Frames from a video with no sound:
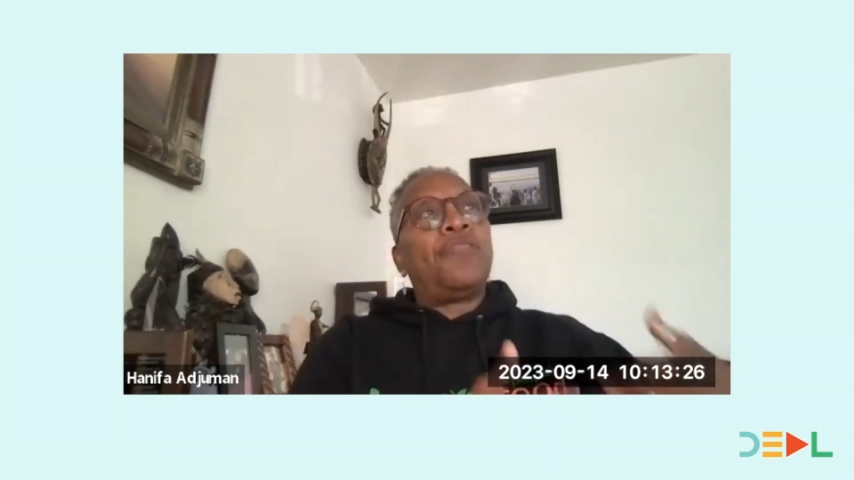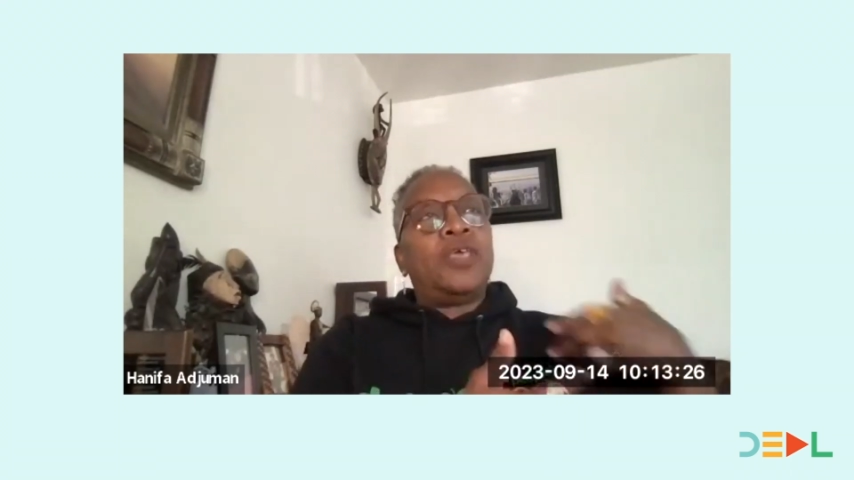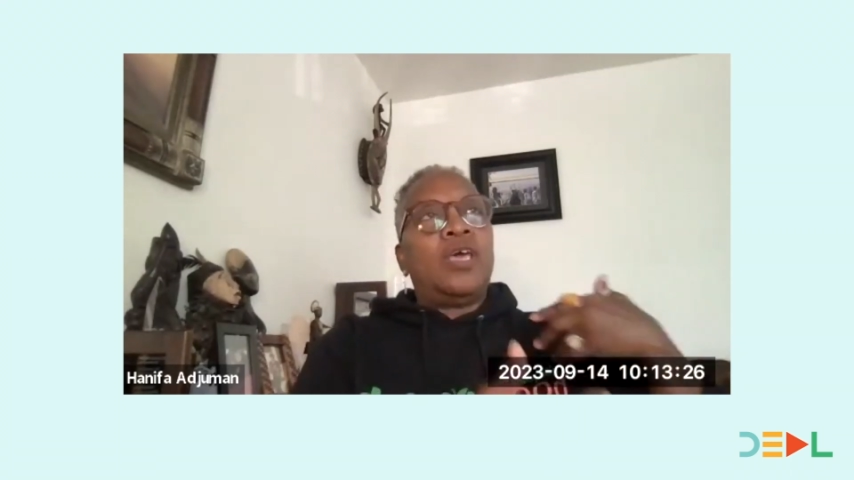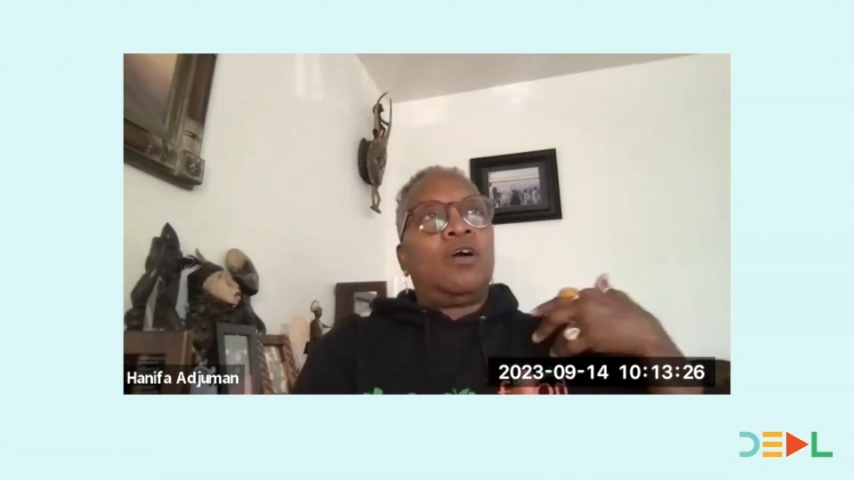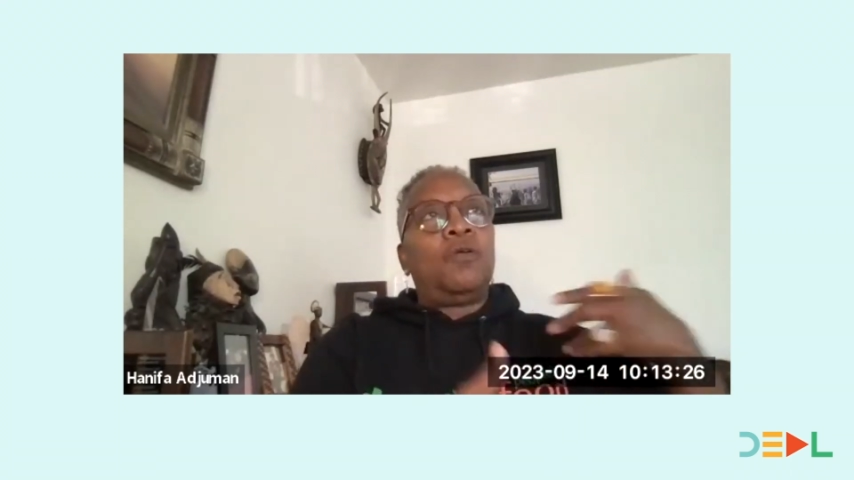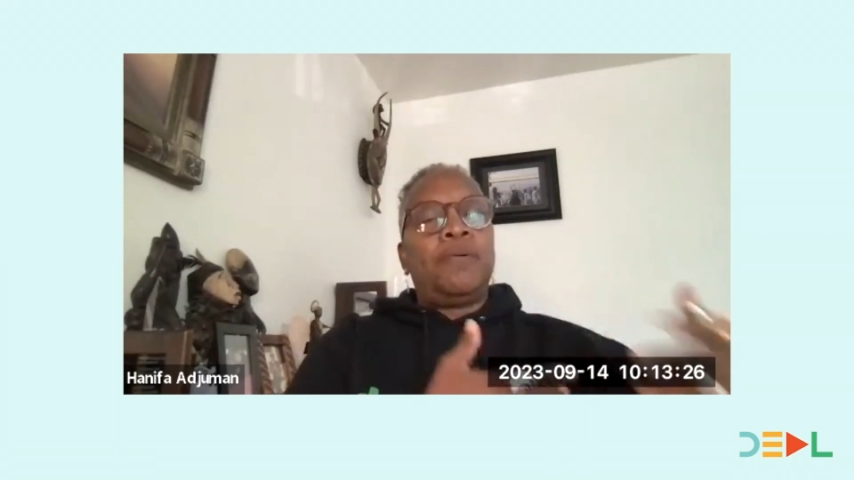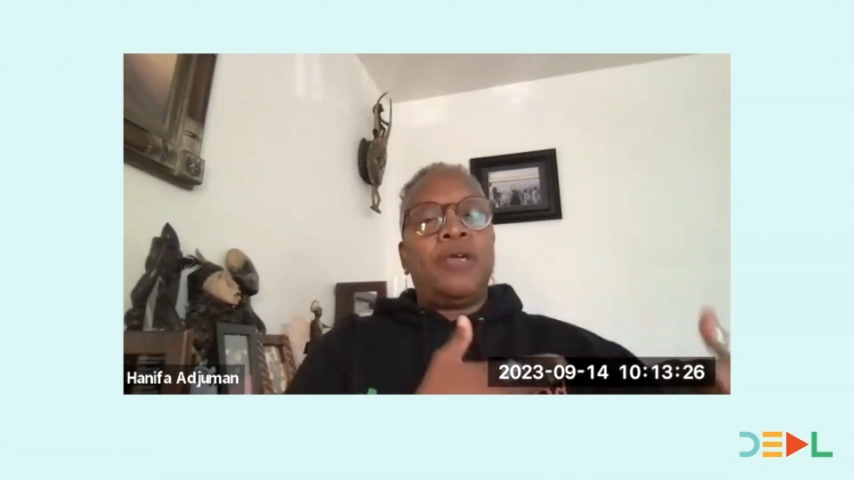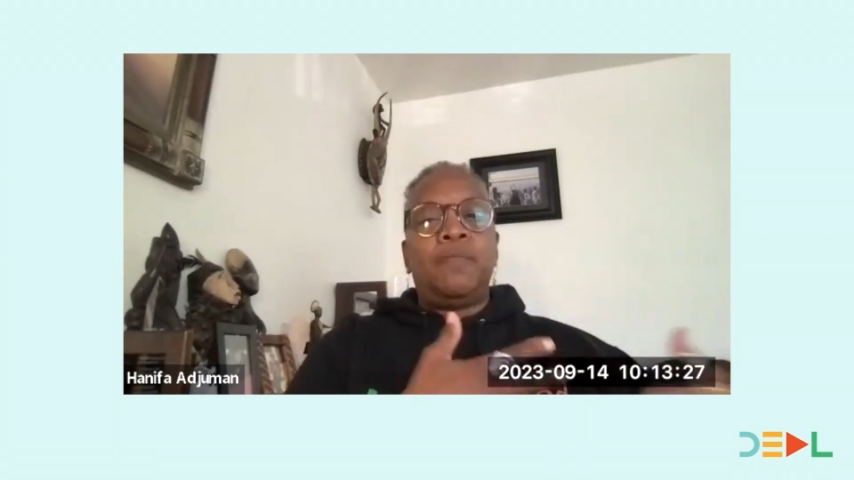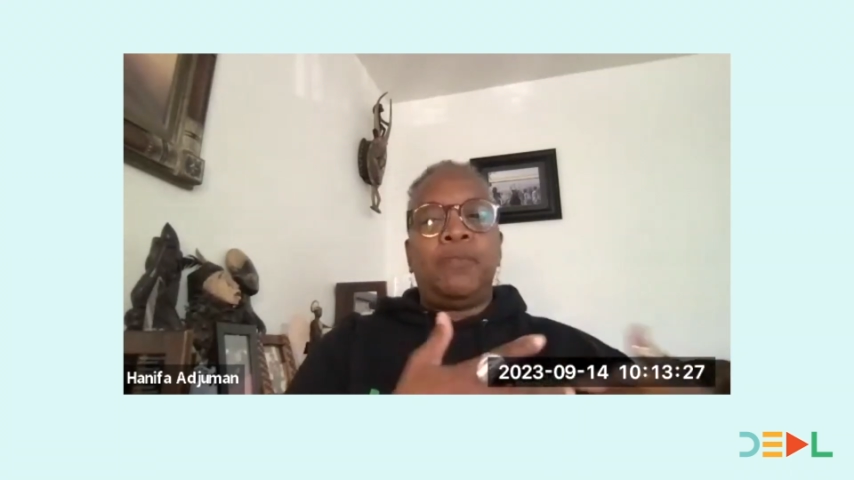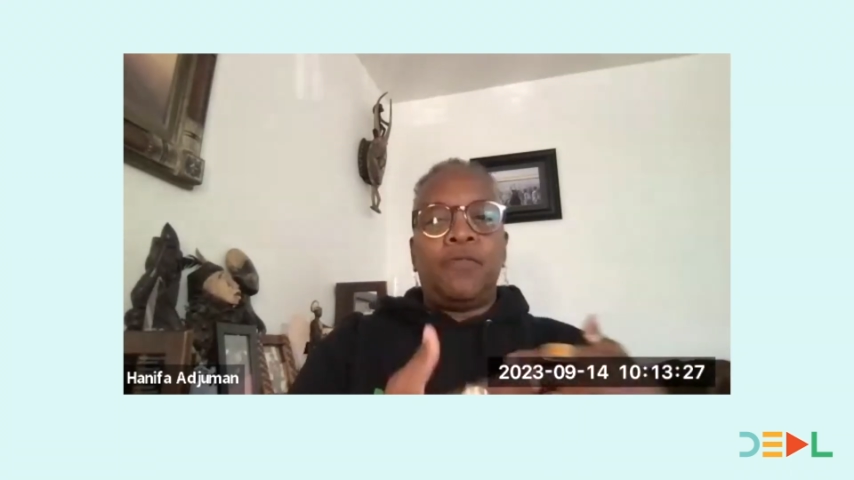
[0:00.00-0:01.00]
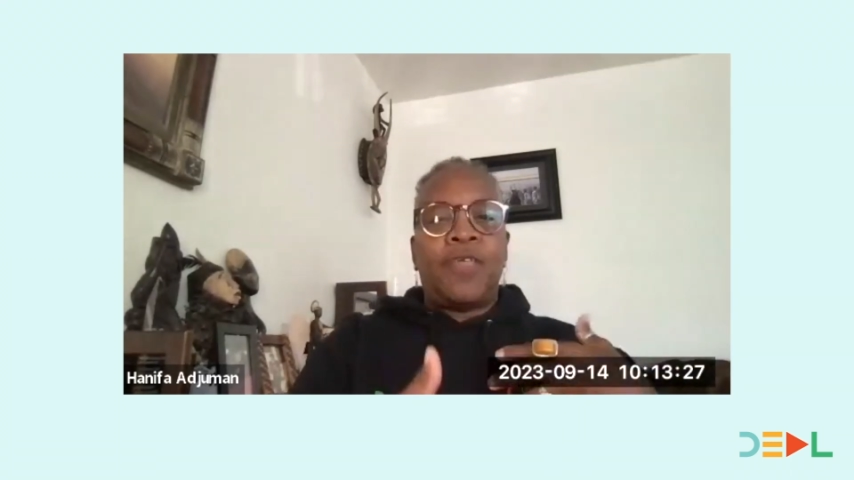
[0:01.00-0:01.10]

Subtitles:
the younger people